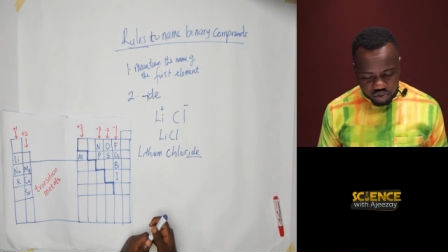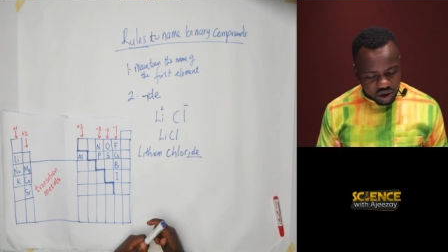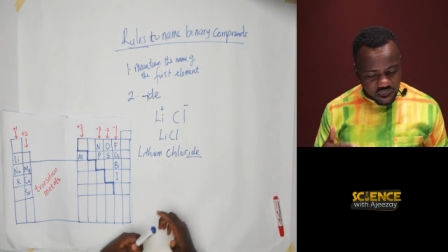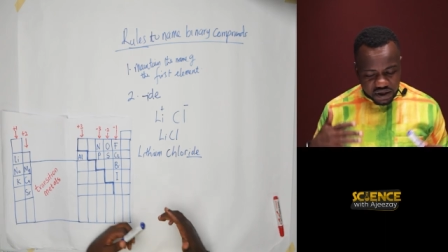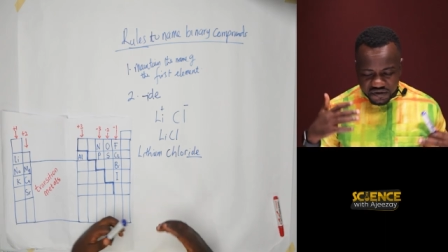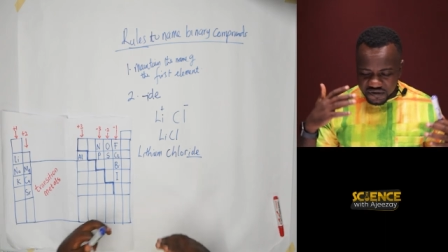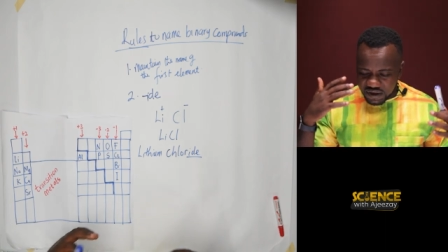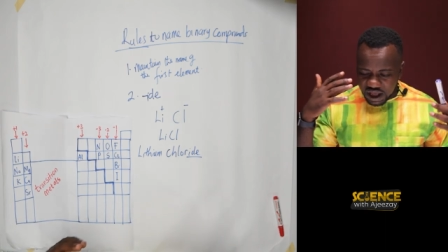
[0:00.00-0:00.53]
We
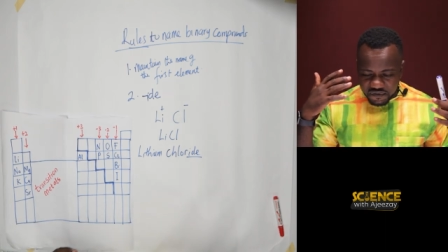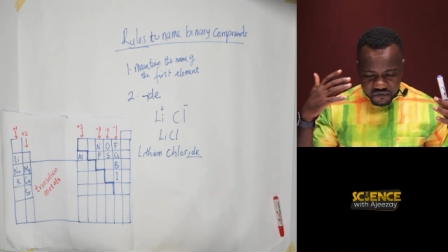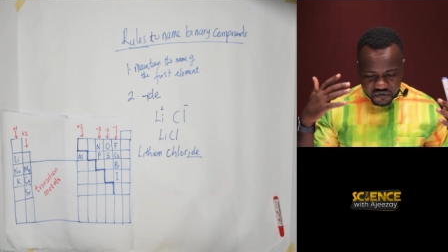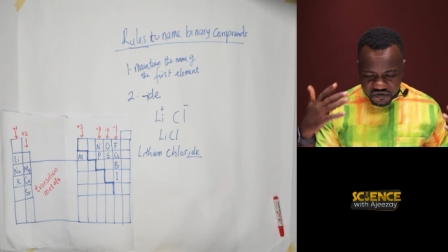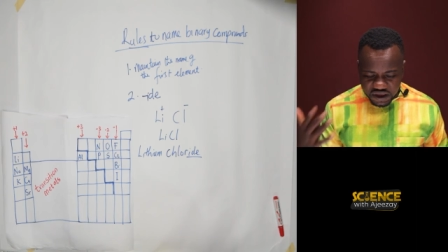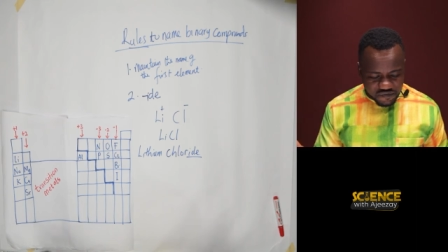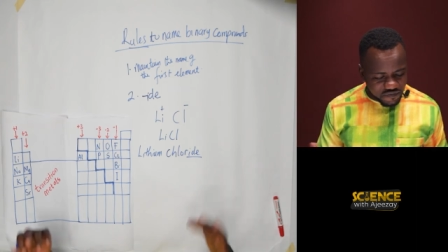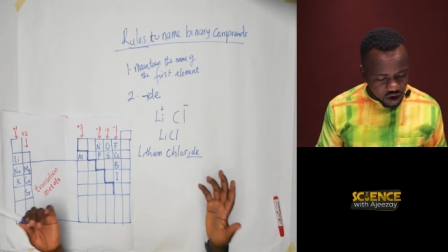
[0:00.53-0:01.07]
can
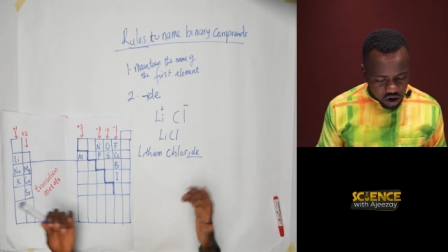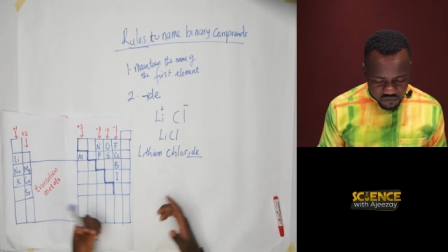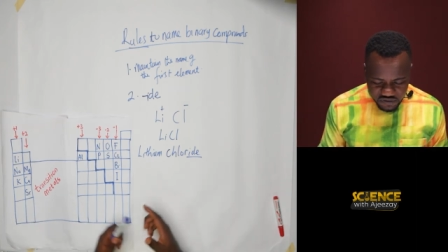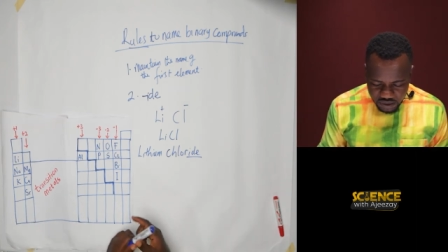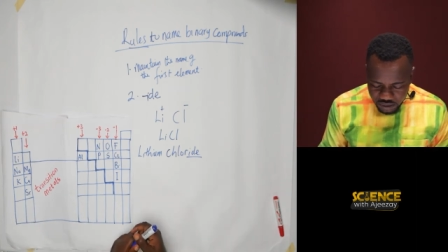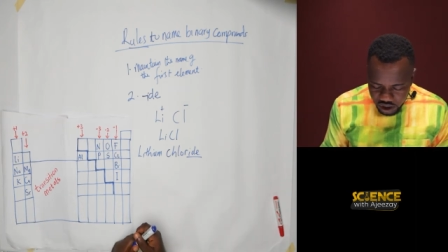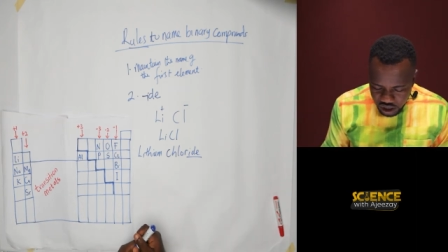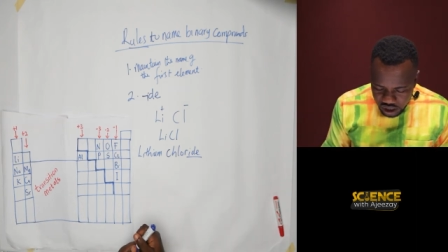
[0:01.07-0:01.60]
have several
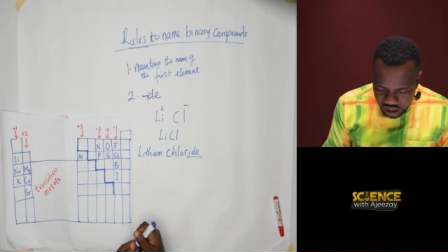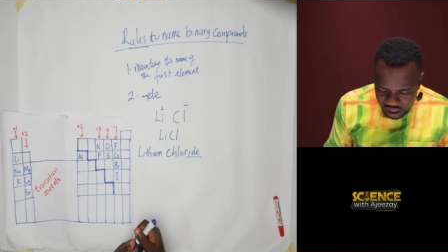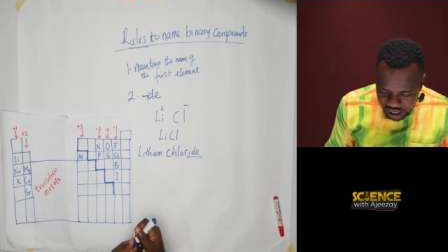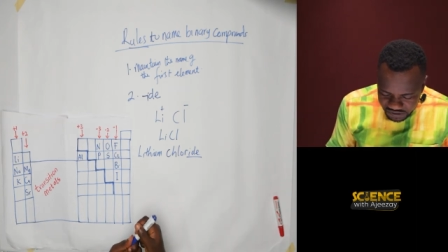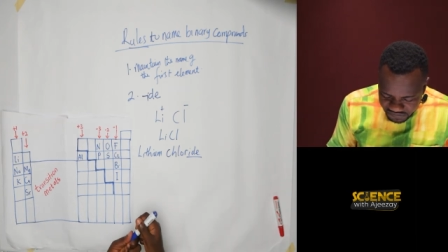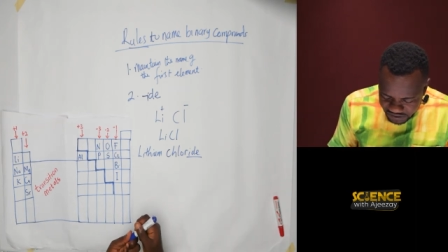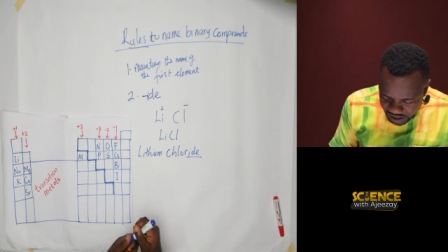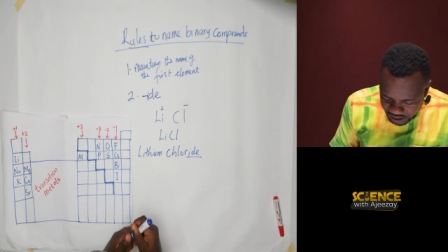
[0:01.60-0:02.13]
of them.
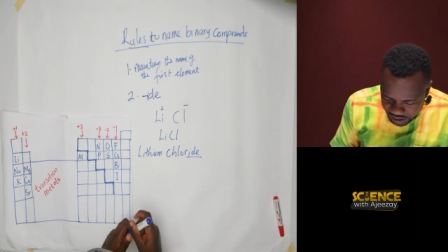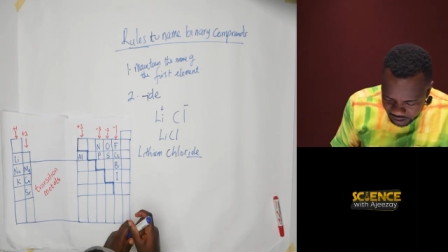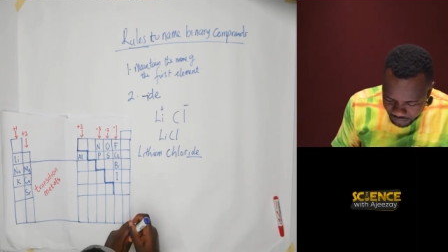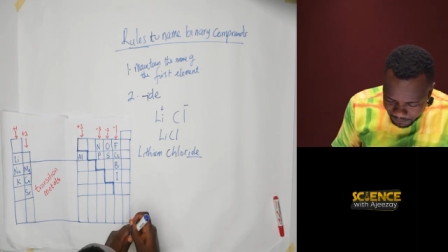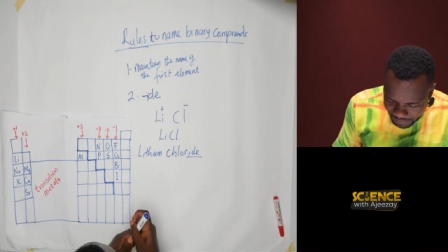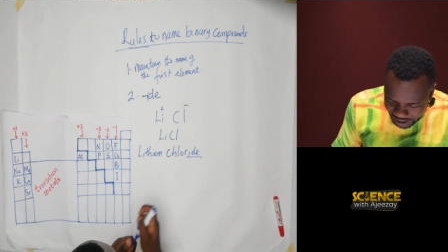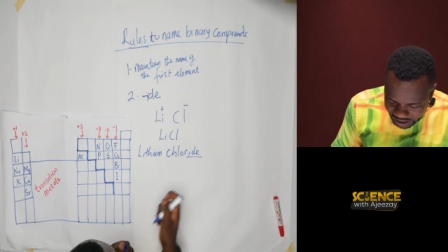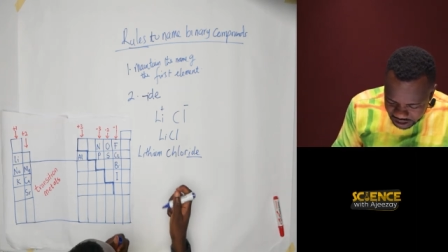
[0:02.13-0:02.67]
Let's
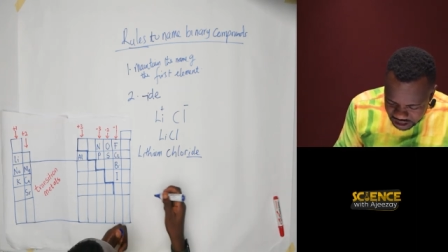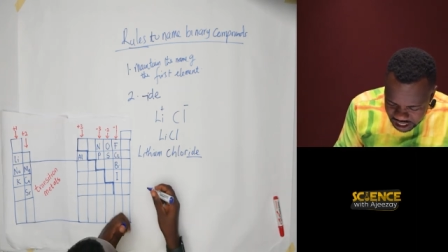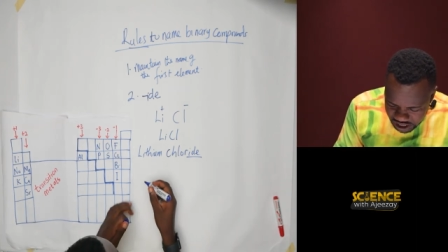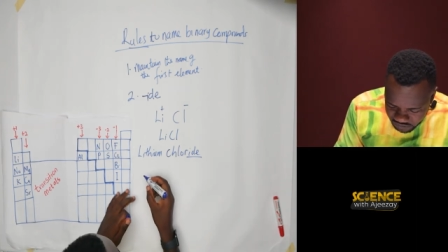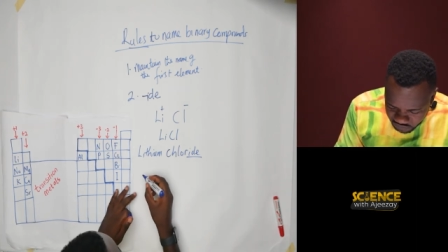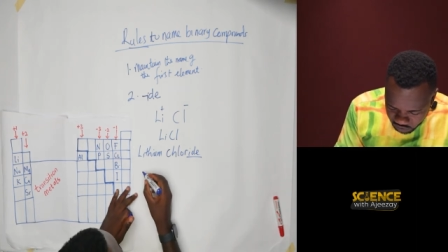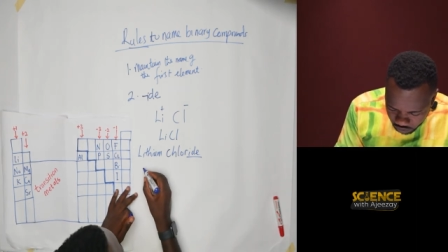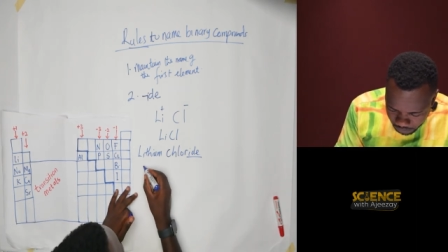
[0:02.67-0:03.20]
take
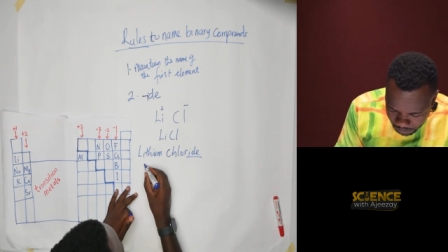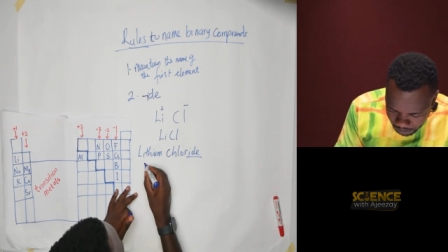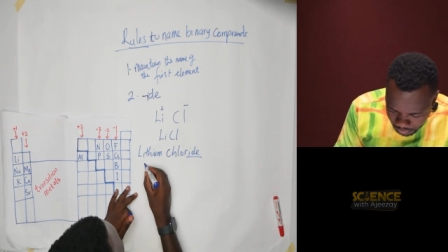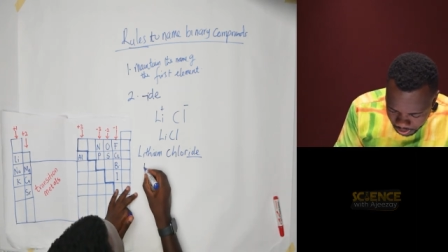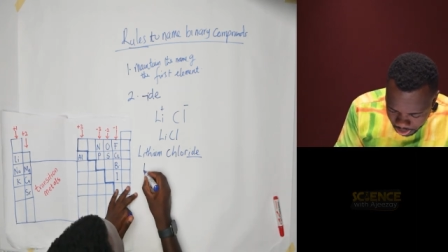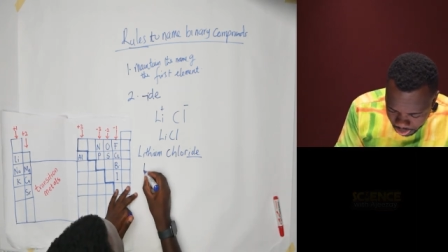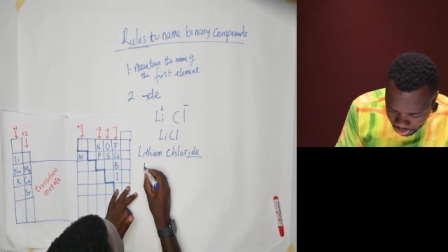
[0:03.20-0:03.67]
magnesium.